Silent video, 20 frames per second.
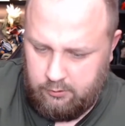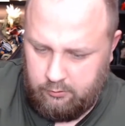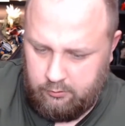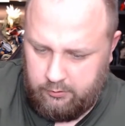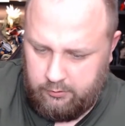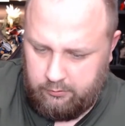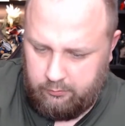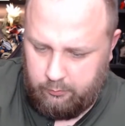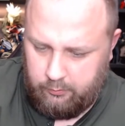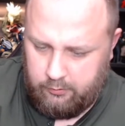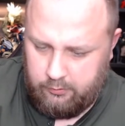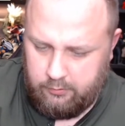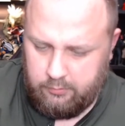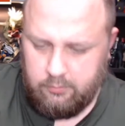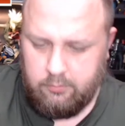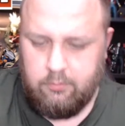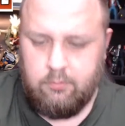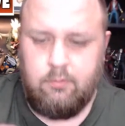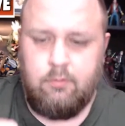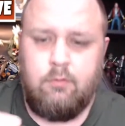Oh, that's weird.
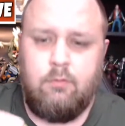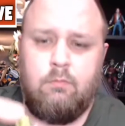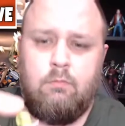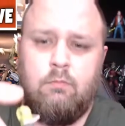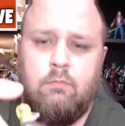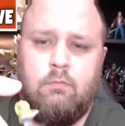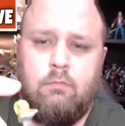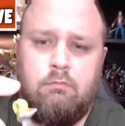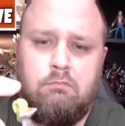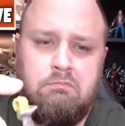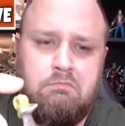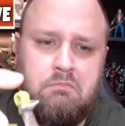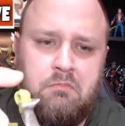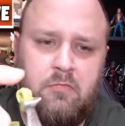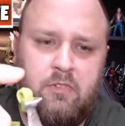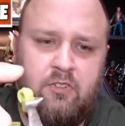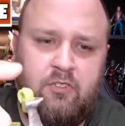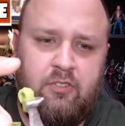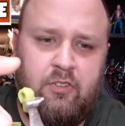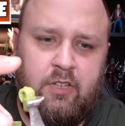
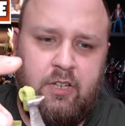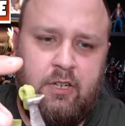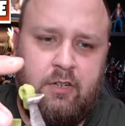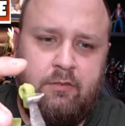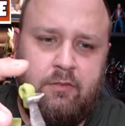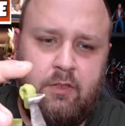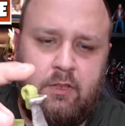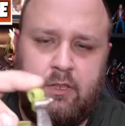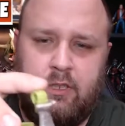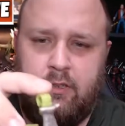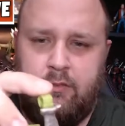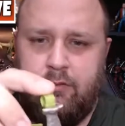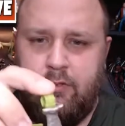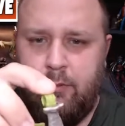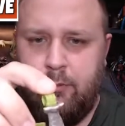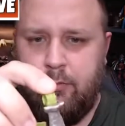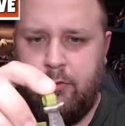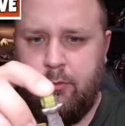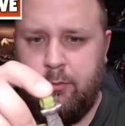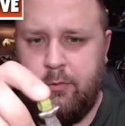The side of the leg
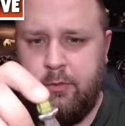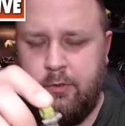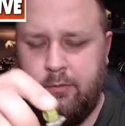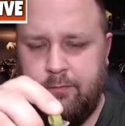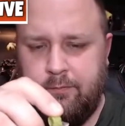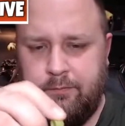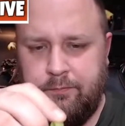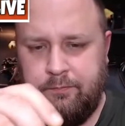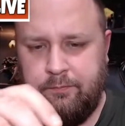flips open.